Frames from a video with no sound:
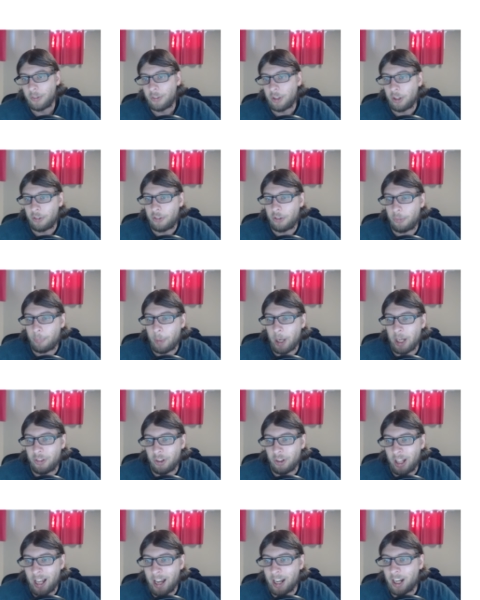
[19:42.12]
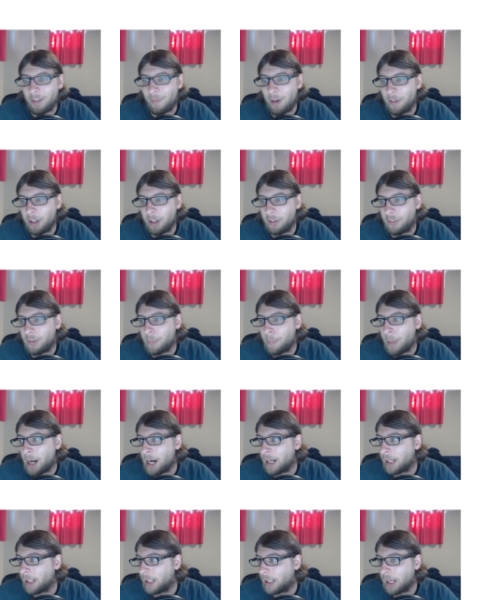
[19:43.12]
It says, despite the lack of evidence, the
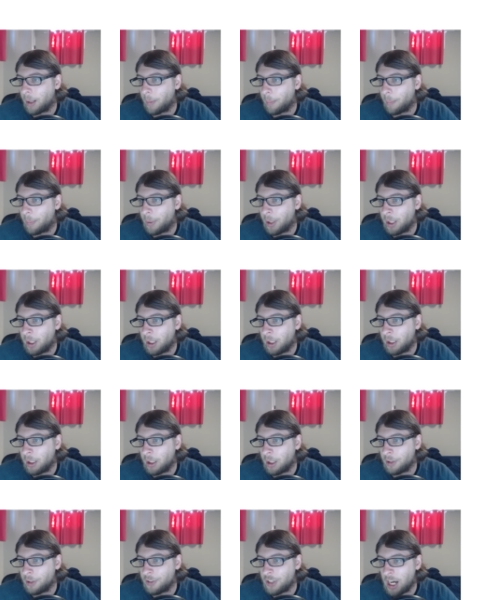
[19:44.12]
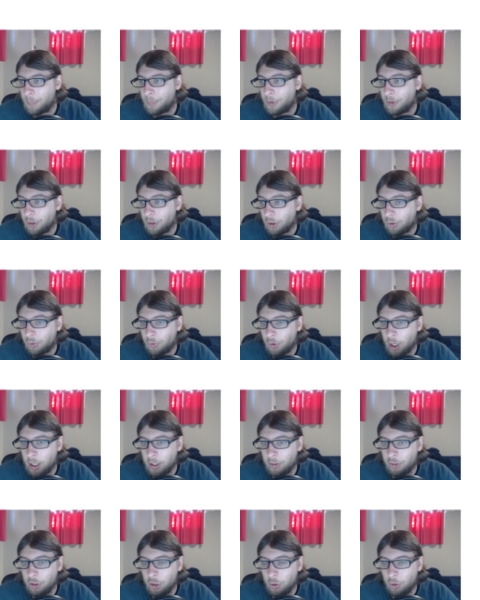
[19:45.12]
Biden campaign adopted this
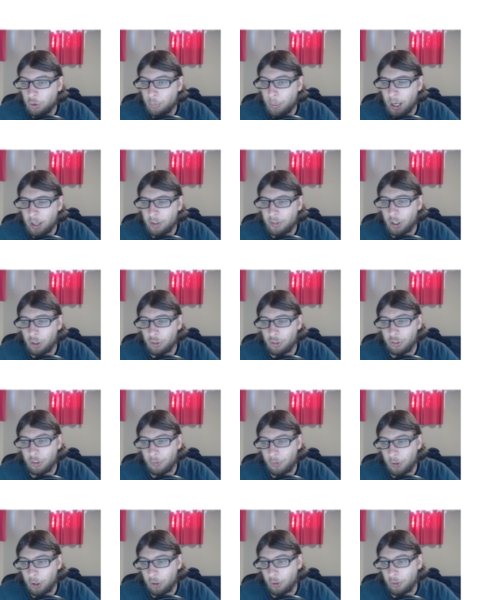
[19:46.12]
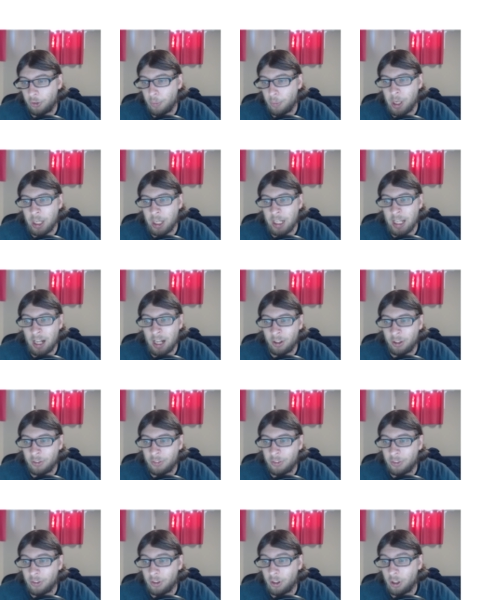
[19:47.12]
phrase used by intelligence officials and media
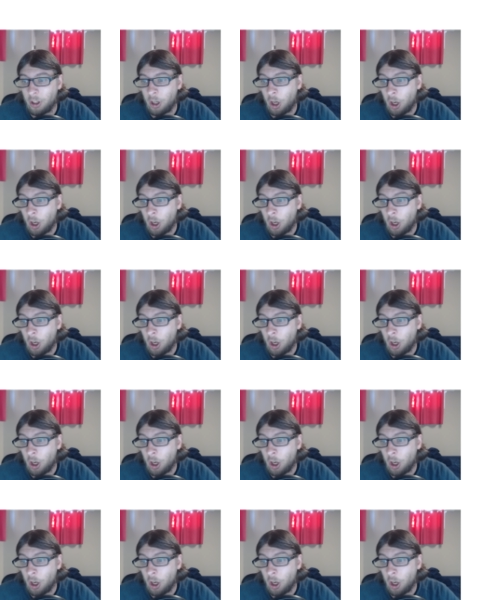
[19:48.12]
outlets